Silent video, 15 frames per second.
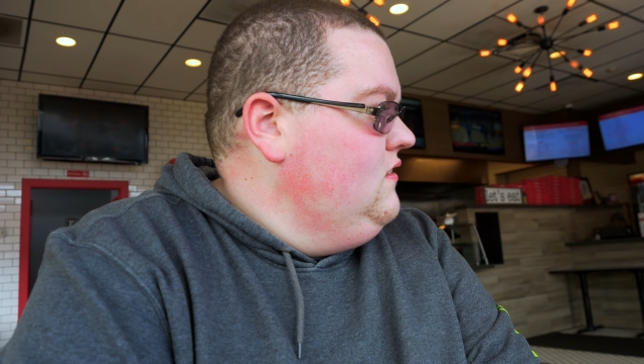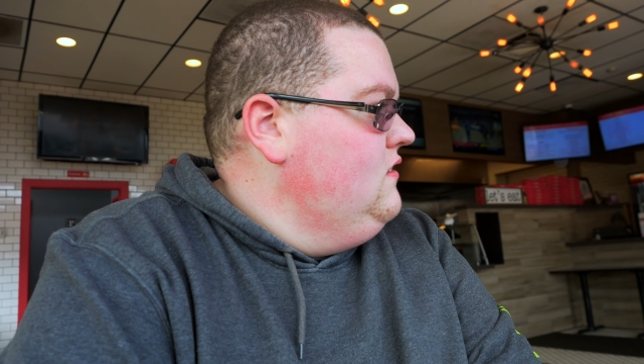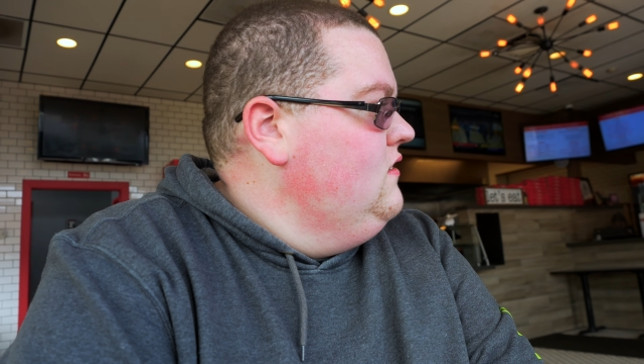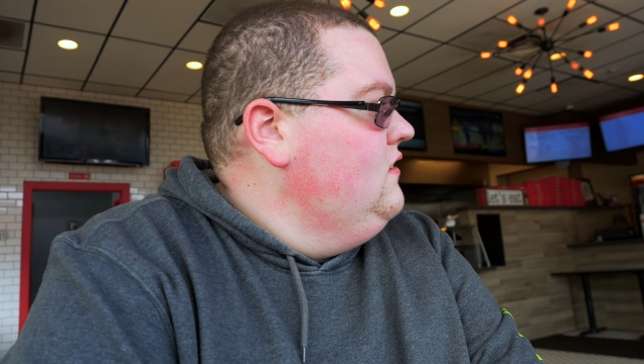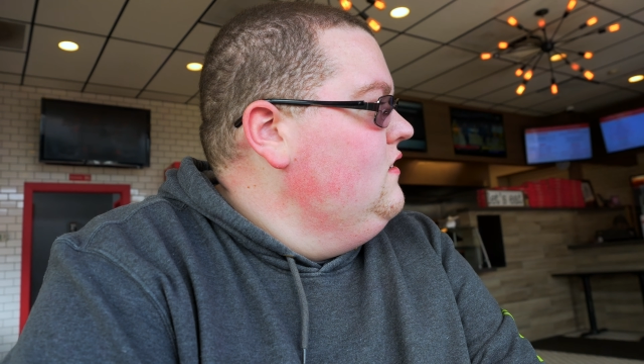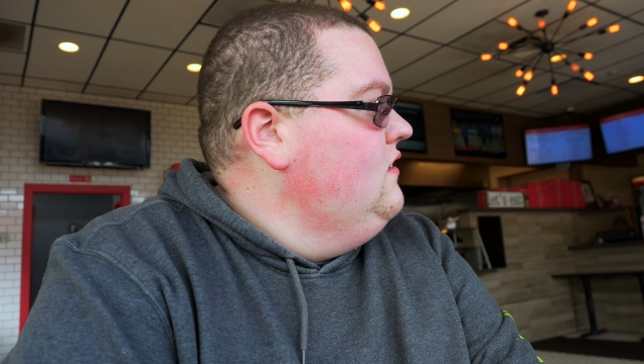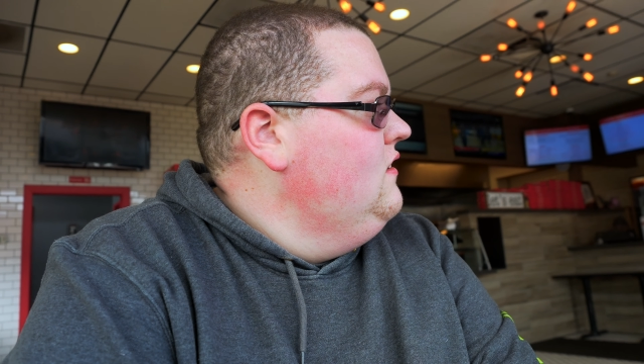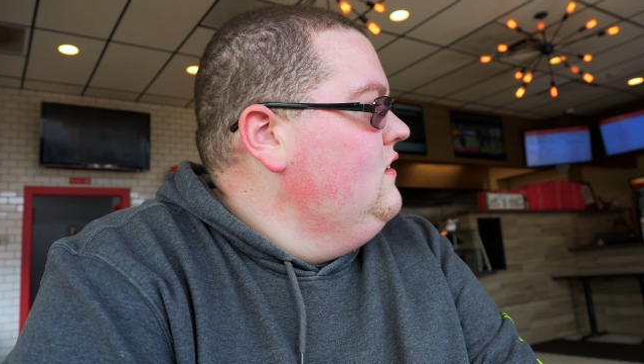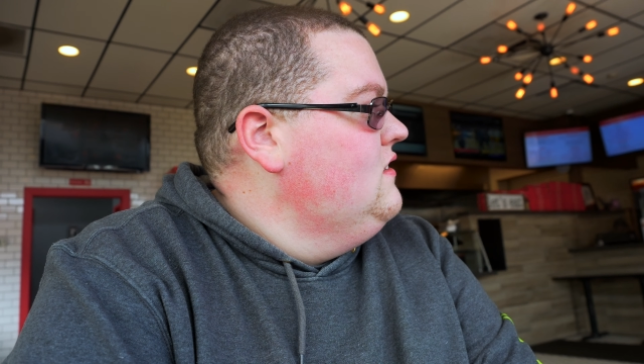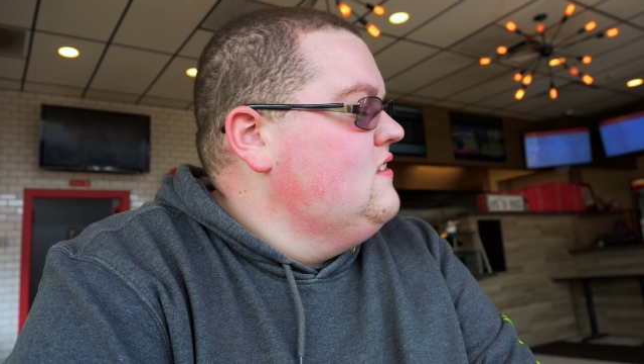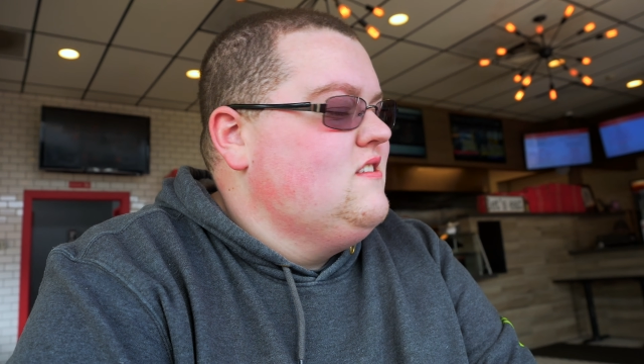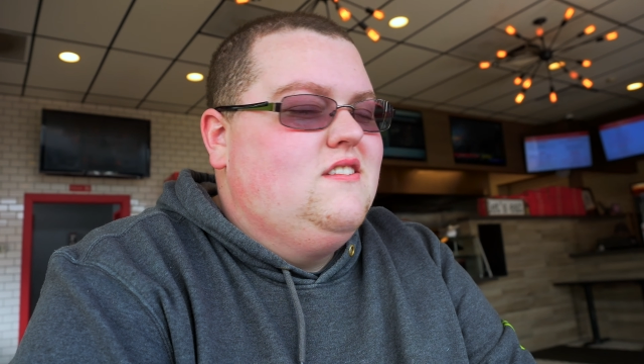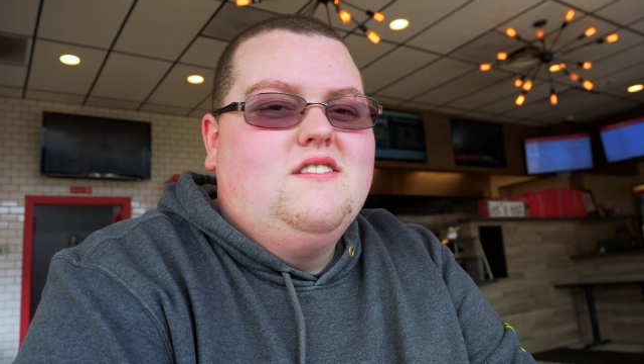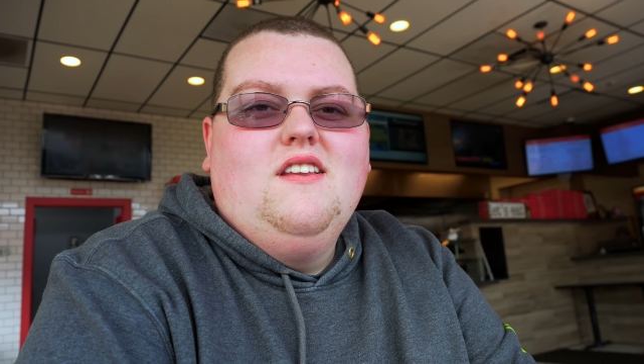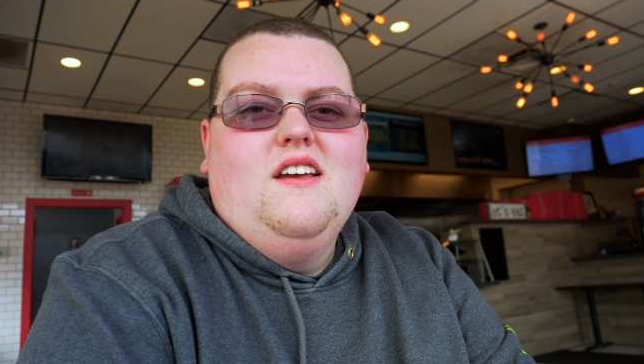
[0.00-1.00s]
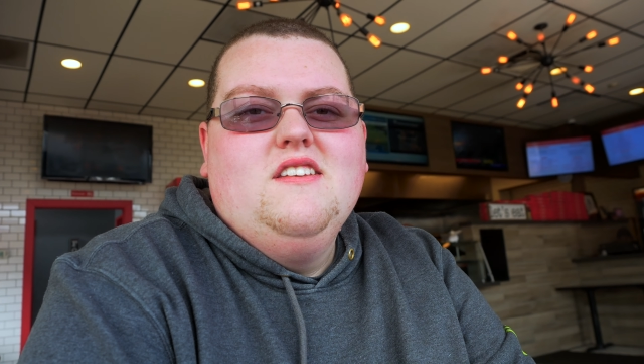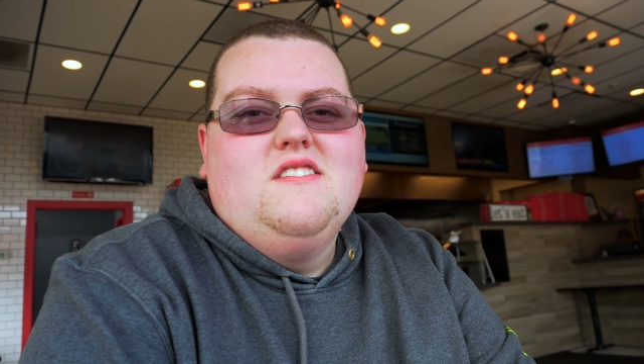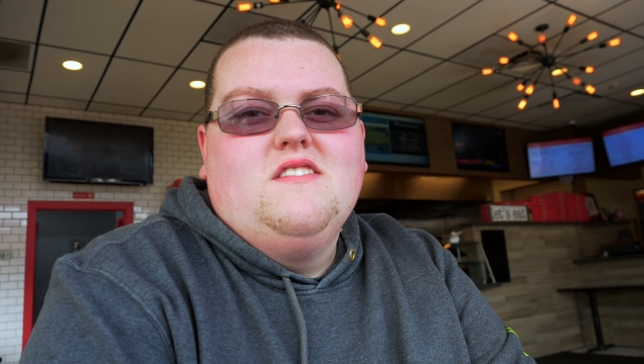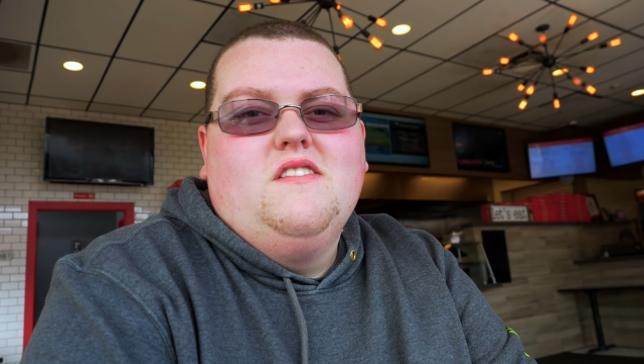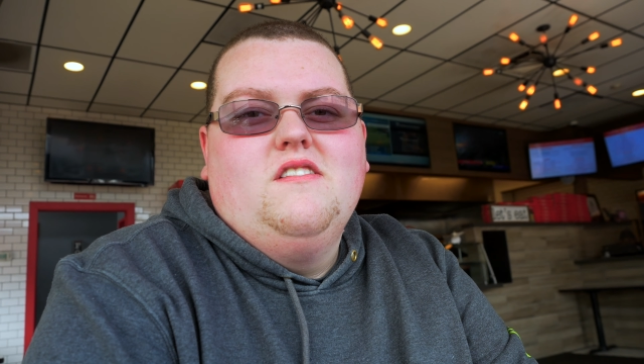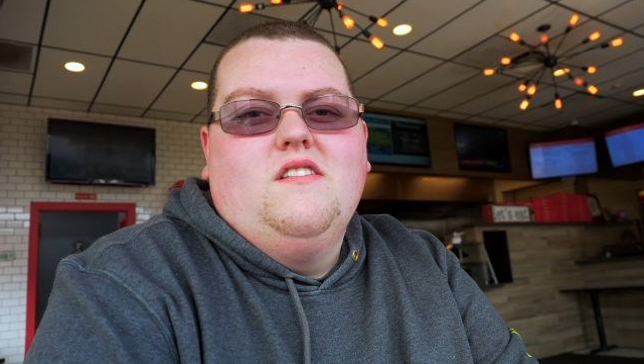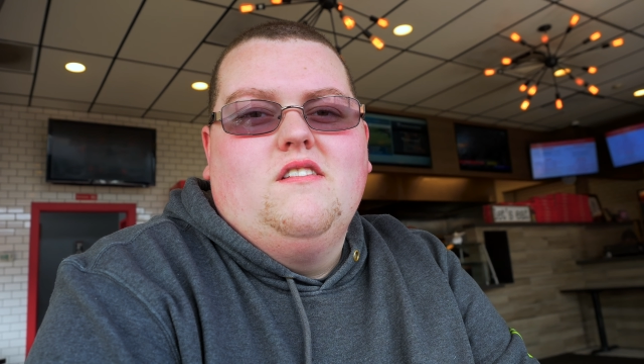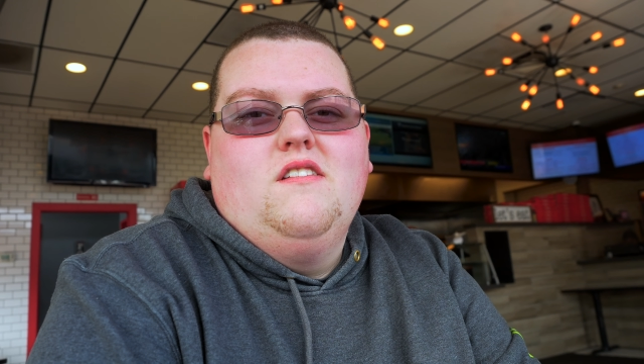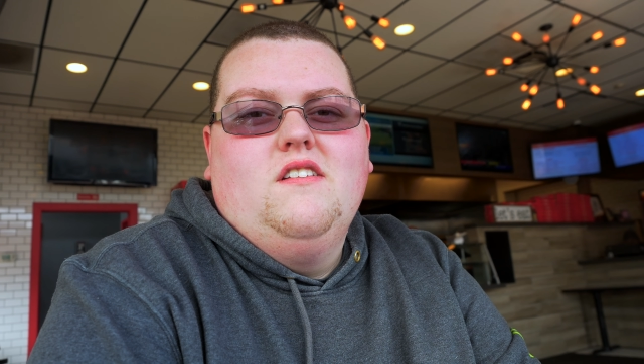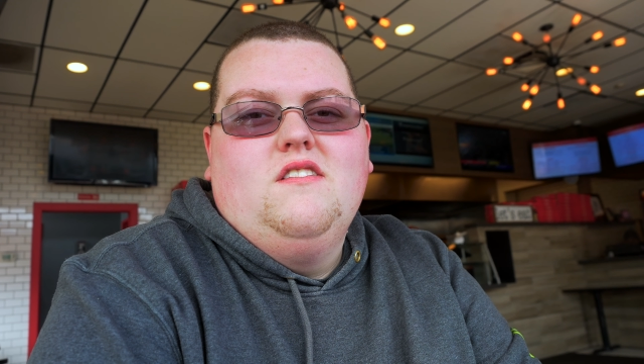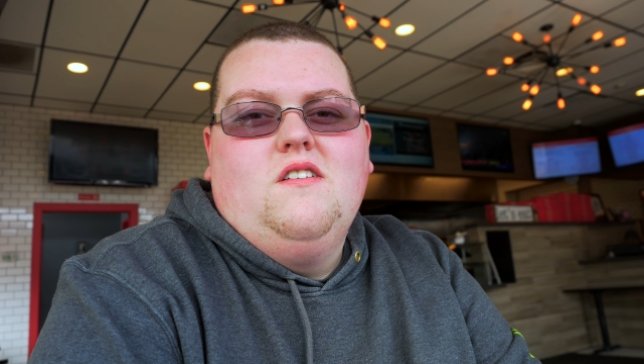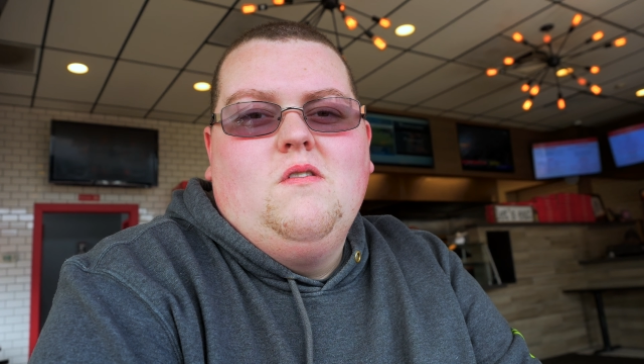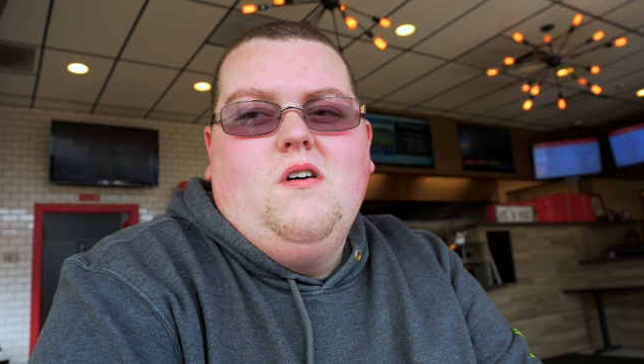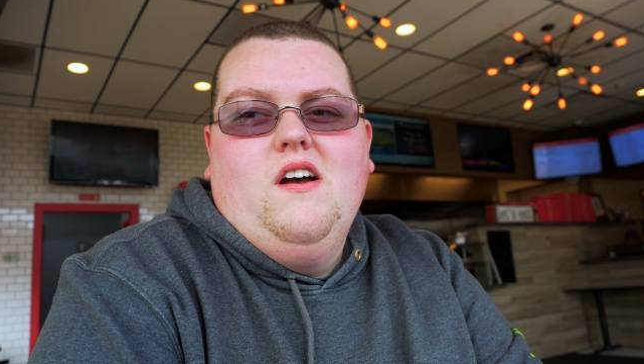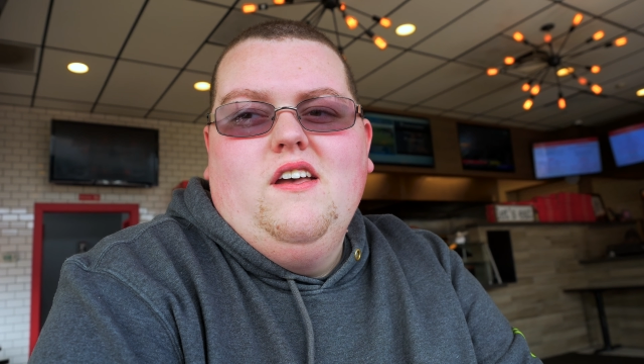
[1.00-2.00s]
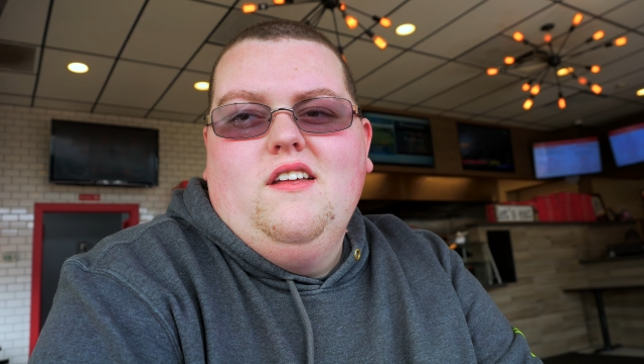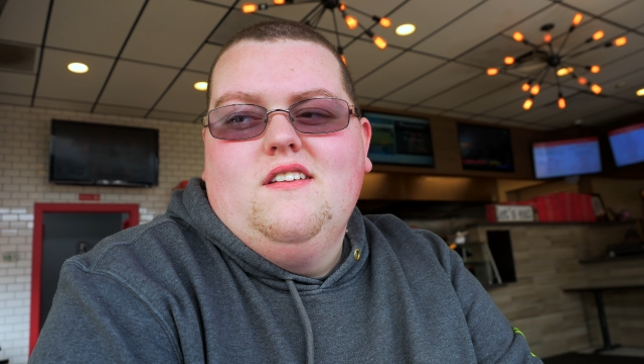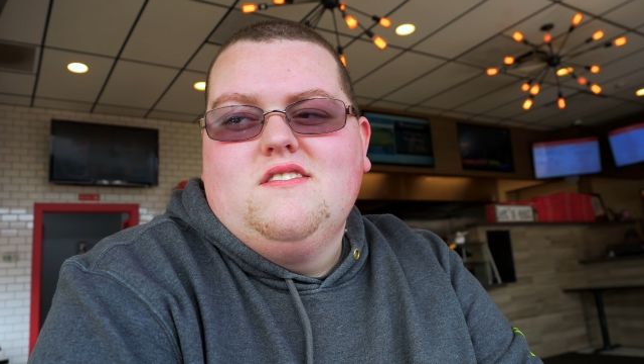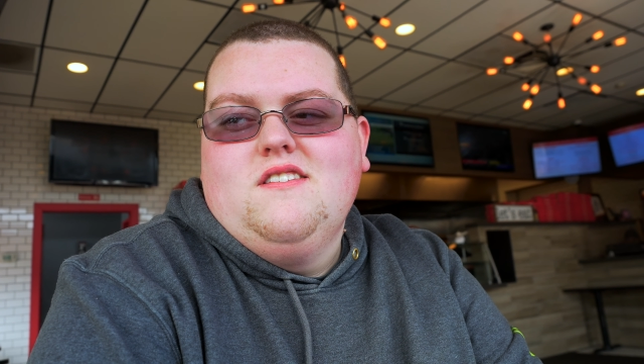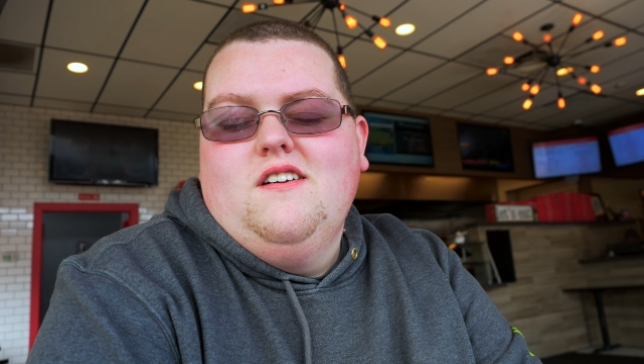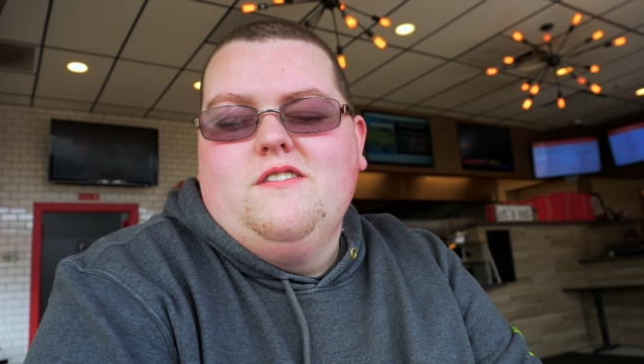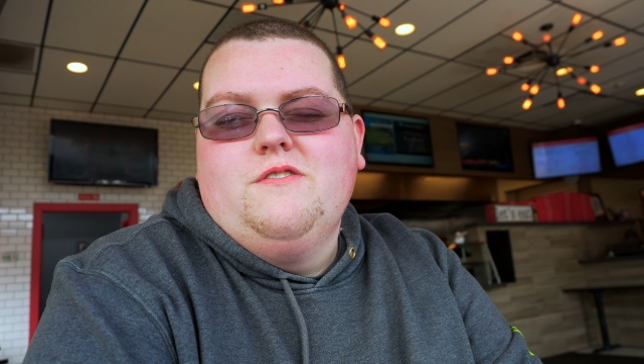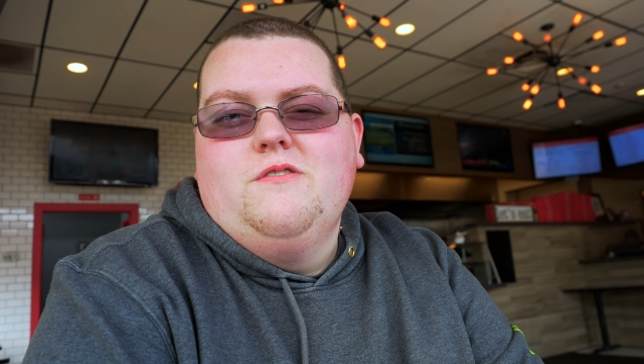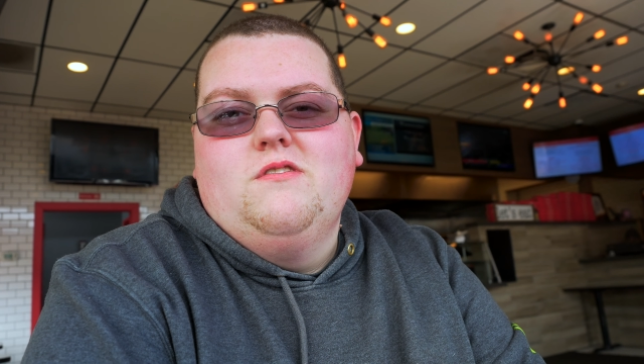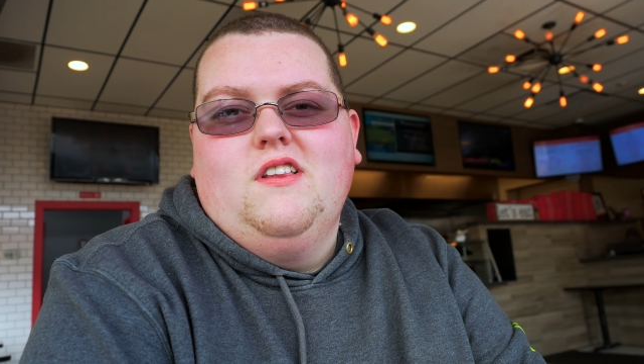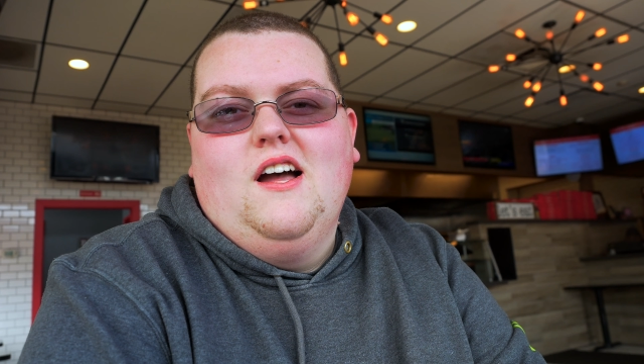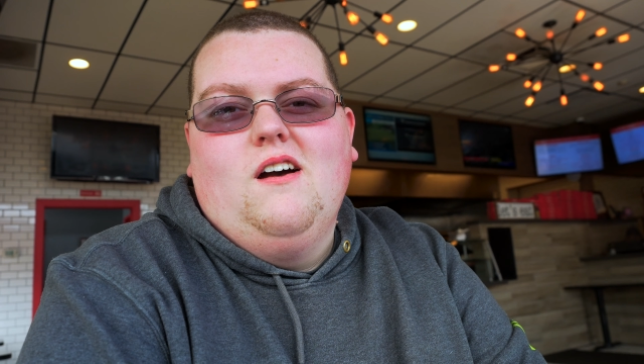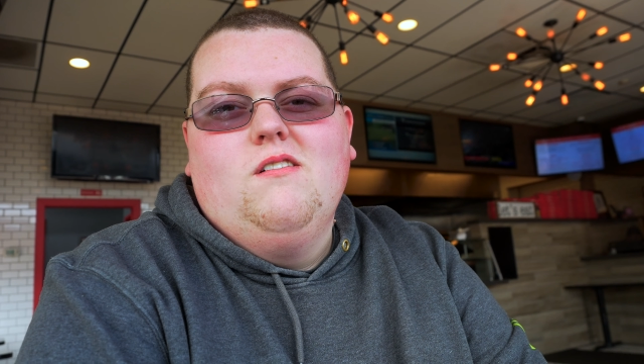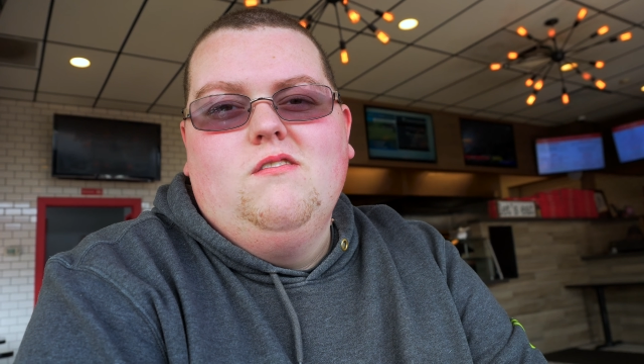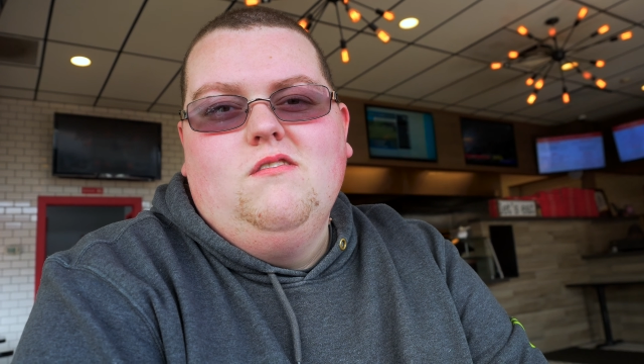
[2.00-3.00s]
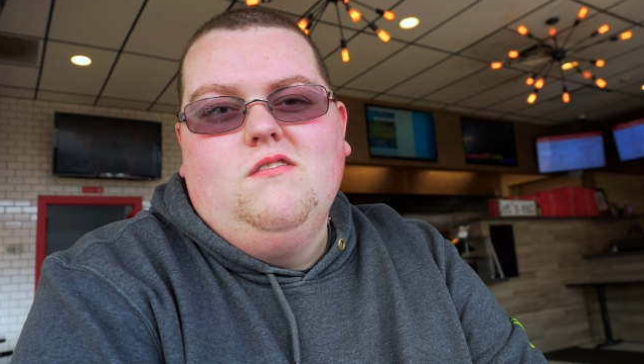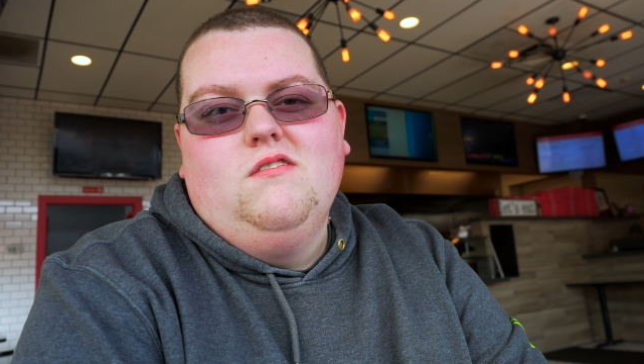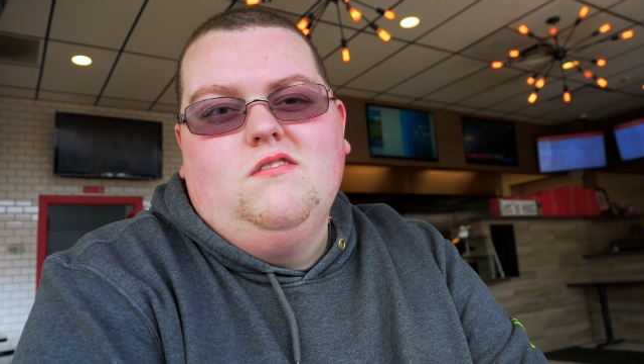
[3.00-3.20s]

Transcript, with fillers: You like it? It's nice and quiet. It's not too loud.